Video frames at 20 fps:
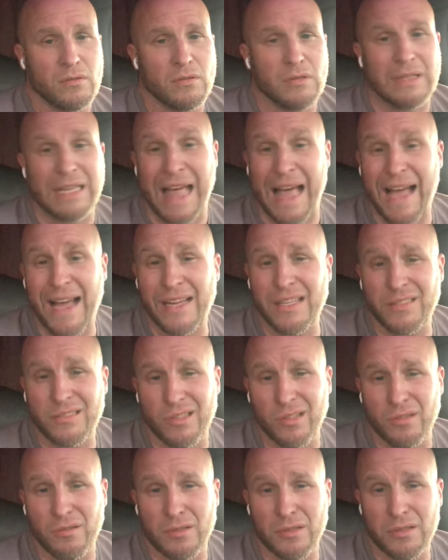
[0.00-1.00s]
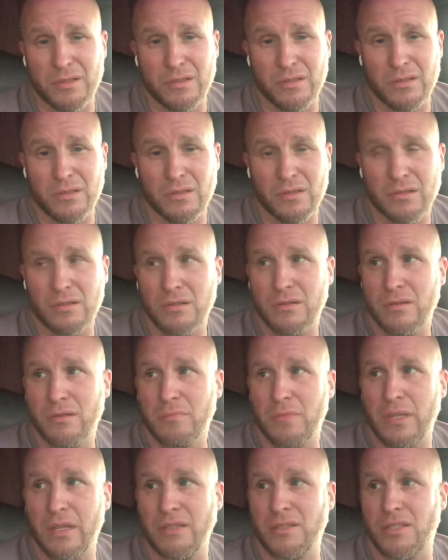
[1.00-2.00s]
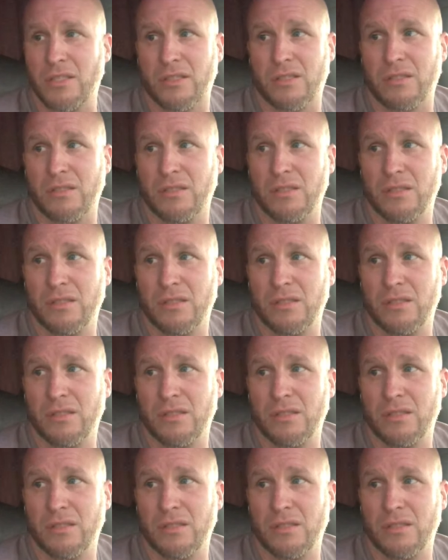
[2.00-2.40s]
lying to us. I mean, it just